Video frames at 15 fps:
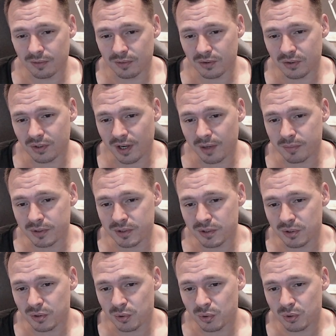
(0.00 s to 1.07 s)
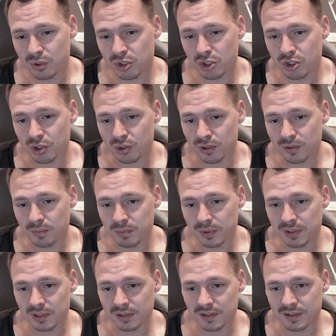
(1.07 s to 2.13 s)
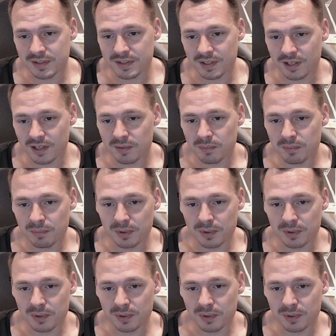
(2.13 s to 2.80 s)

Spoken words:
timer 2 should be the same